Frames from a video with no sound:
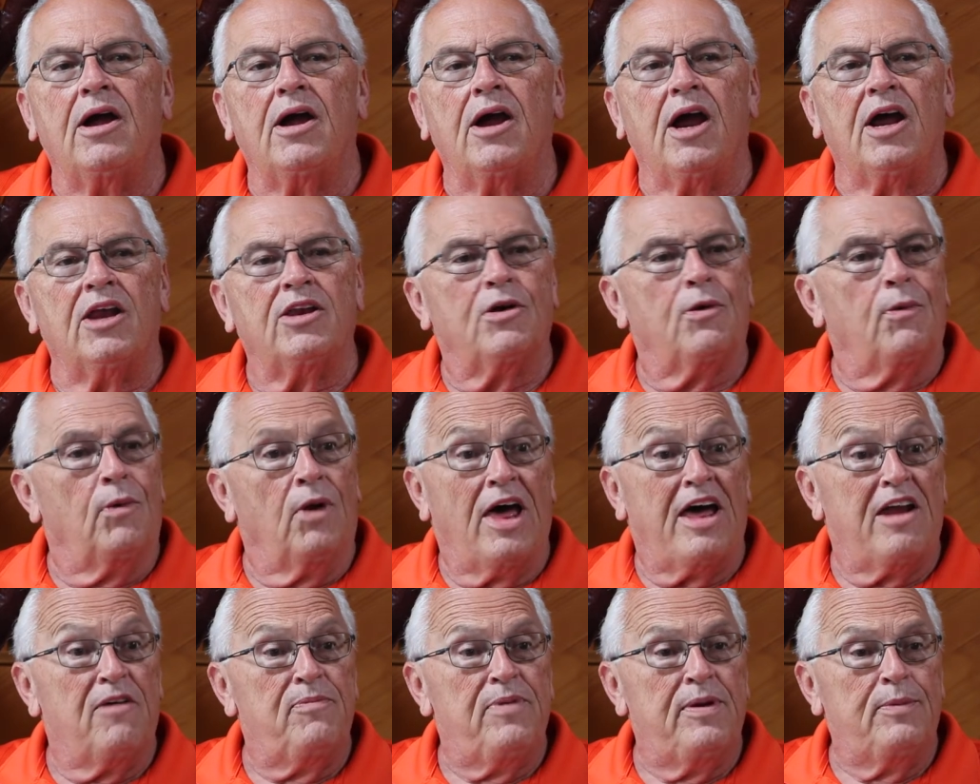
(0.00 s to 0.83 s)
And there were a
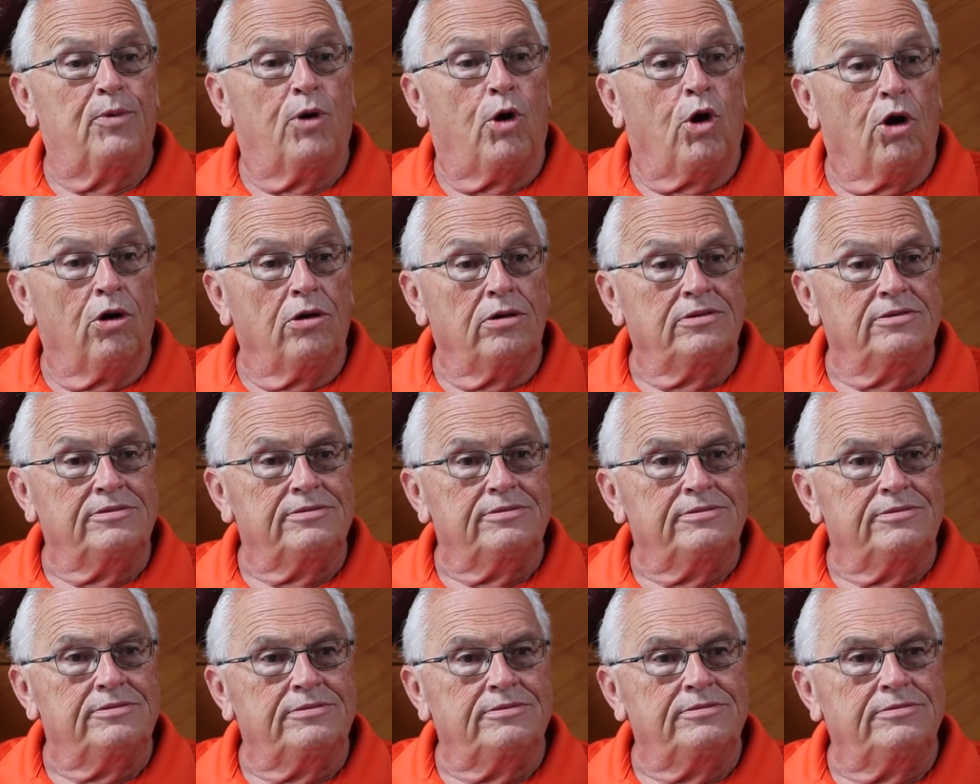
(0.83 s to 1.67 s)
lot of people hurt,
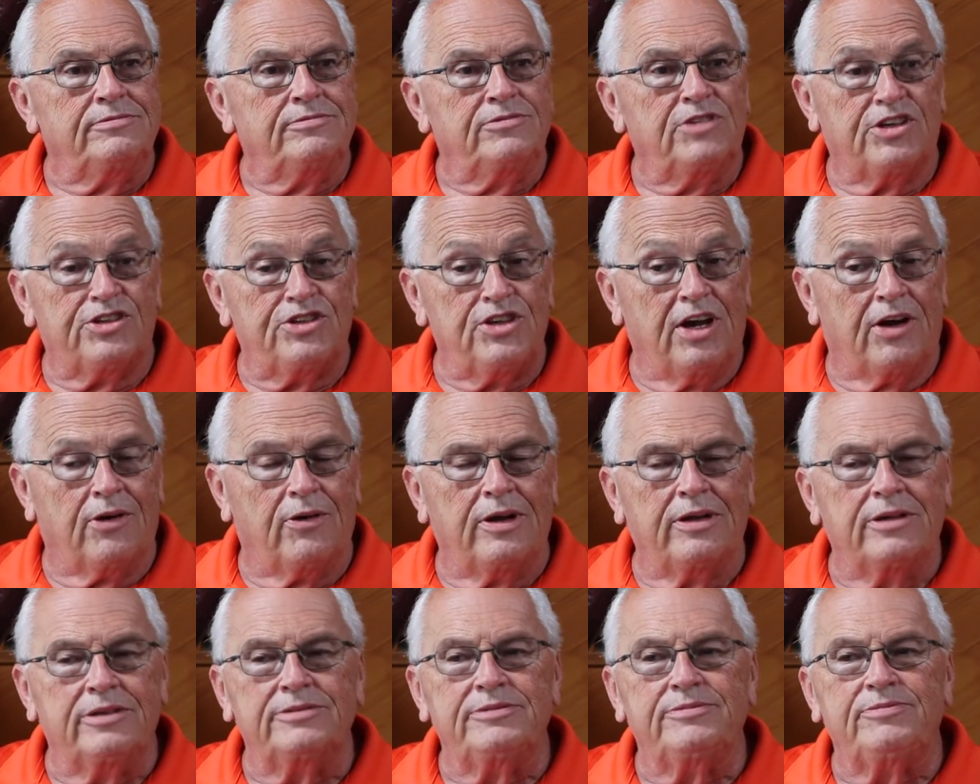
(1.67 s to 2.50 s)

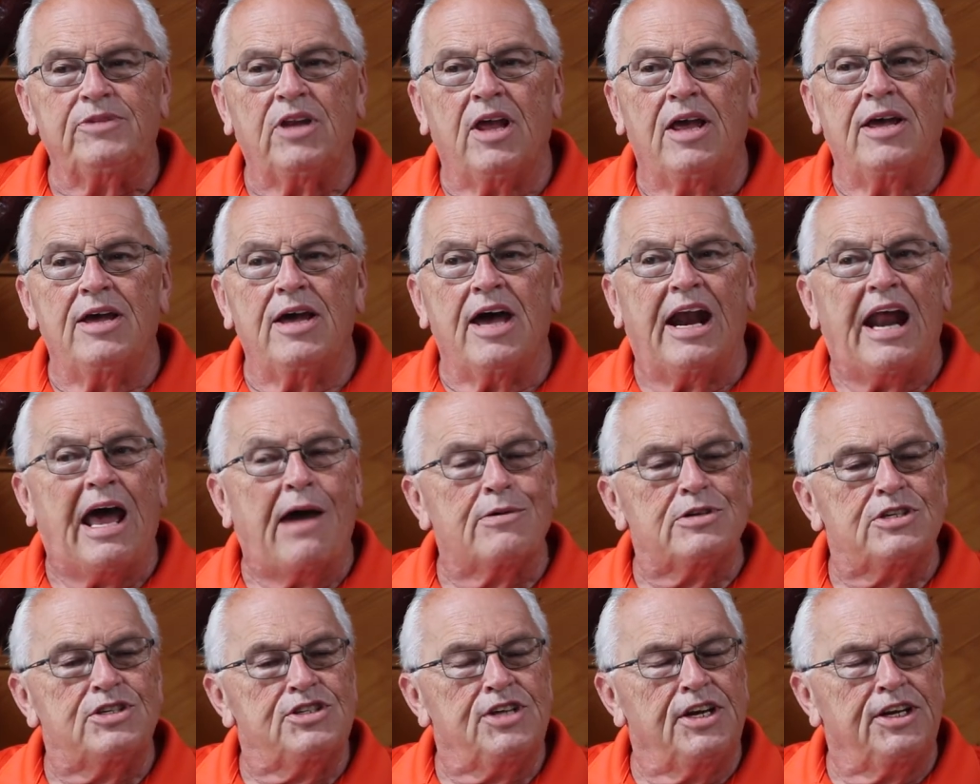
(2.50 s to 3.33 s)
etc. And I
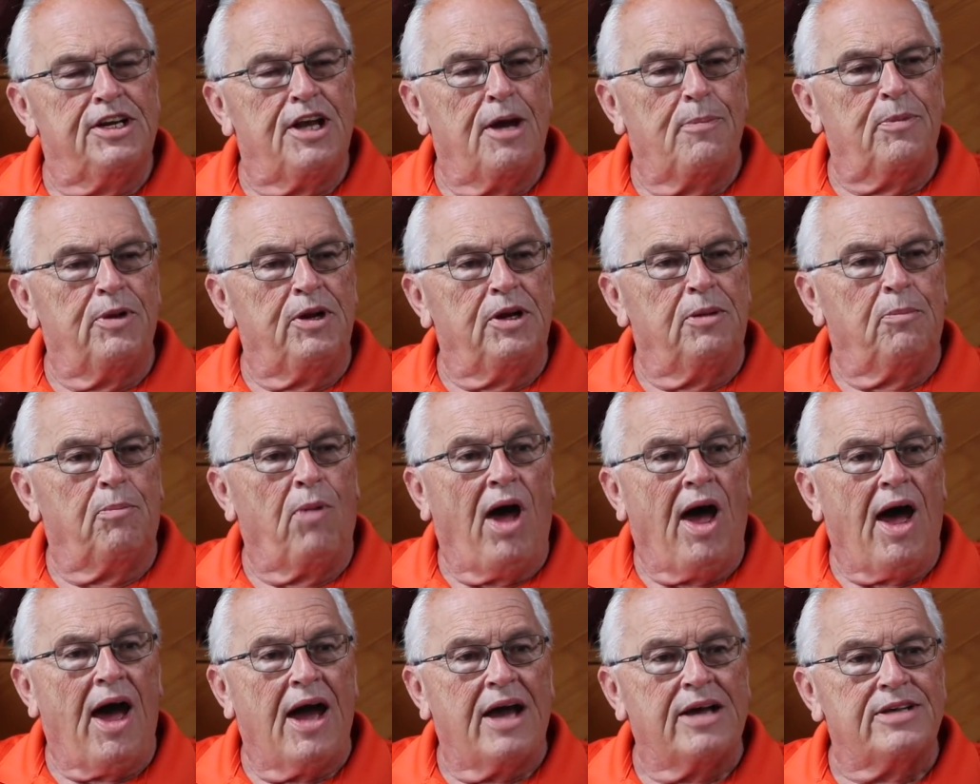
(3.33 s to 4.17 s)
was sitting up in the
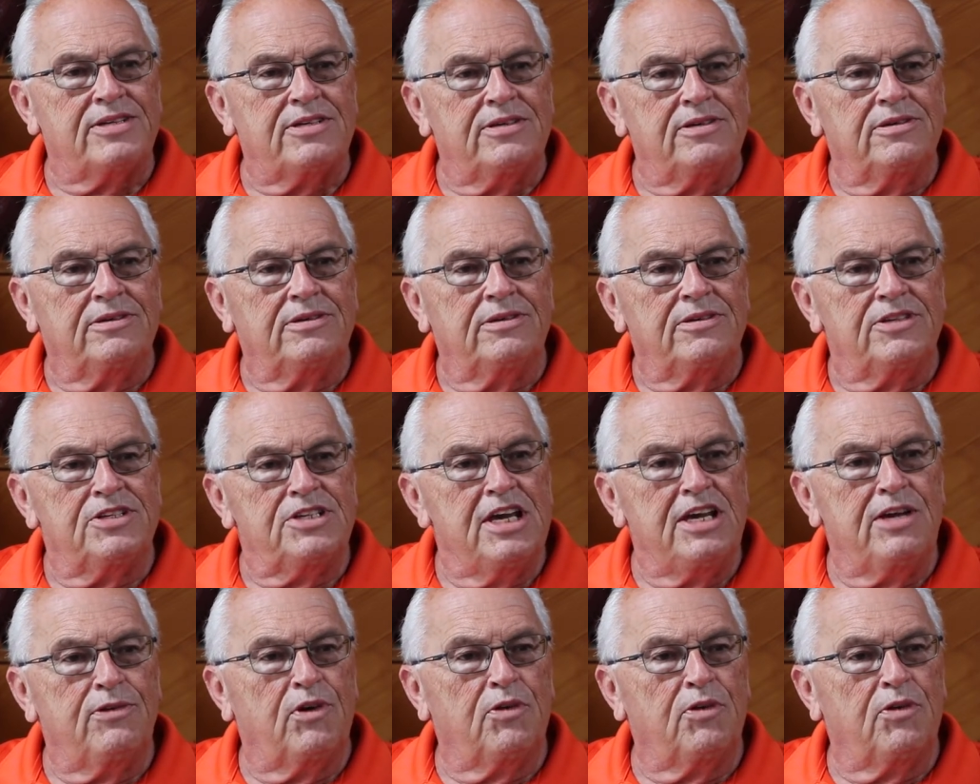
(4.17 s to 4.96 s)
box seat